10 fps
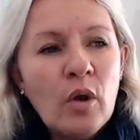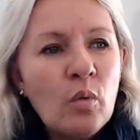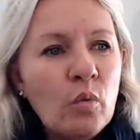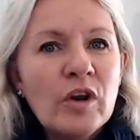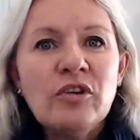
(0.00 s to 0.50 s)

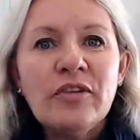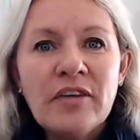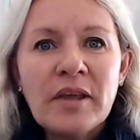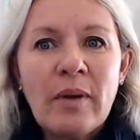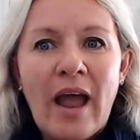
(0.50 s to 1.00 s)
When you
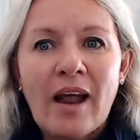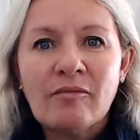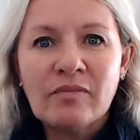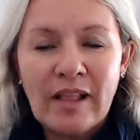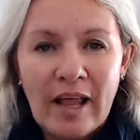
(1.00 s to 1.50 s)
think about
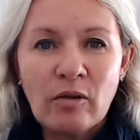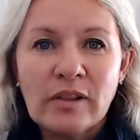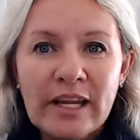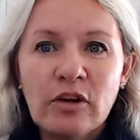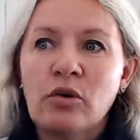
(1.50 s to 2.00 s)
that
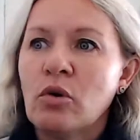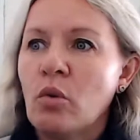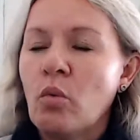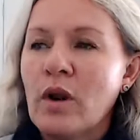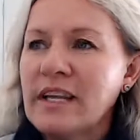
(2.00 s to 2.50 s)
leader, or
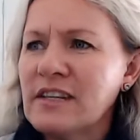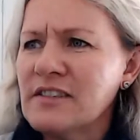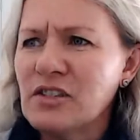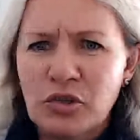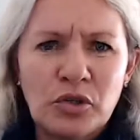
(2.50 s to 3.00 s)
what leaders
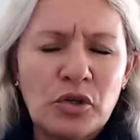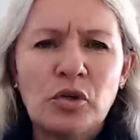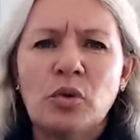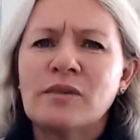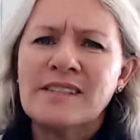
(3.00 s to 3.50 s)

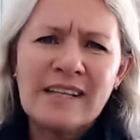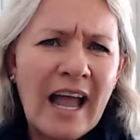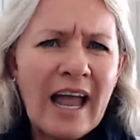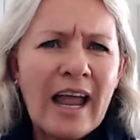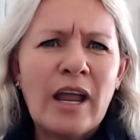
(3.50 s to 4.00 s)
do or
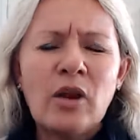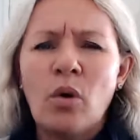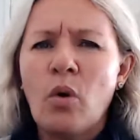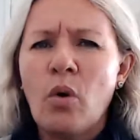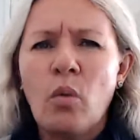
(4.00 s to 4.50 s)
say,
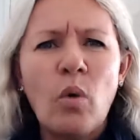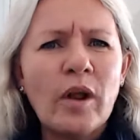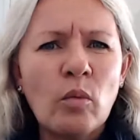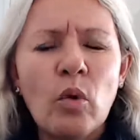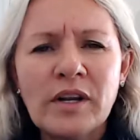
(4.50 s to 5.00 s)
or
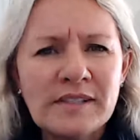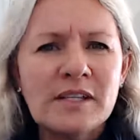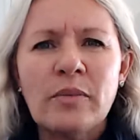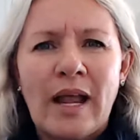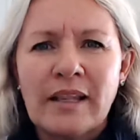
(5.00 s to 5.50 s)
what is it
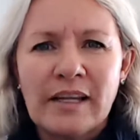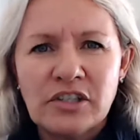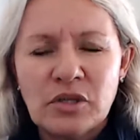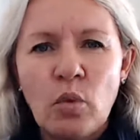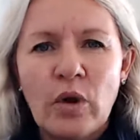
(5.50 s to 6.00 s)
about
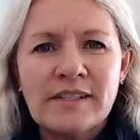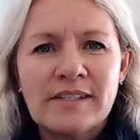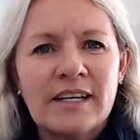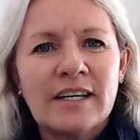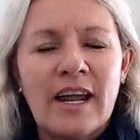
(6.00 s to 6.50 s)
leadership? What is
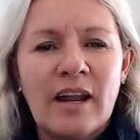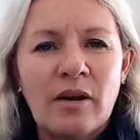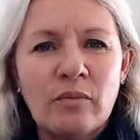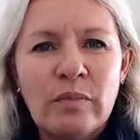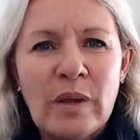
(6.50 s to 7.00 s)
it?
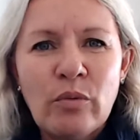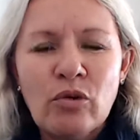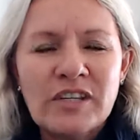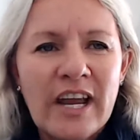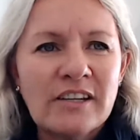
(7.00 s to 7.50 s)
And people
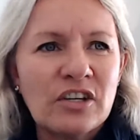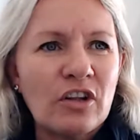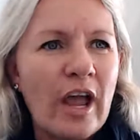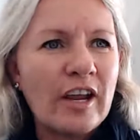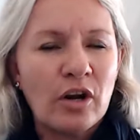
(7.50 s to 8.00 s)
tend to
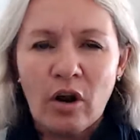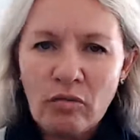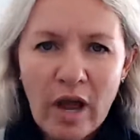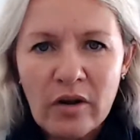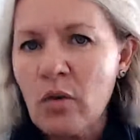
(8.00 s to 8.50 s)
write
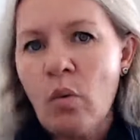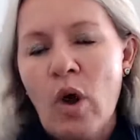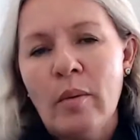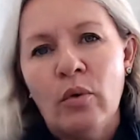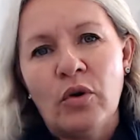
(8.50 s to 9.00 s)
on the
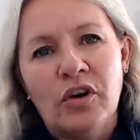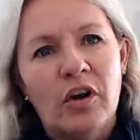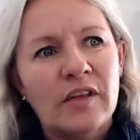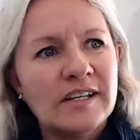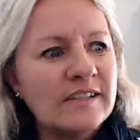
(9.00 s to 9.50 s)
whiteboard,
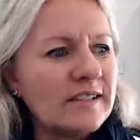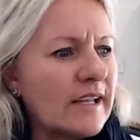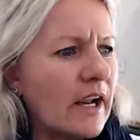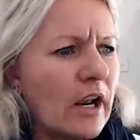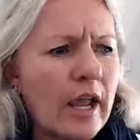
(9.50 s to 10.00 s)
they tend to say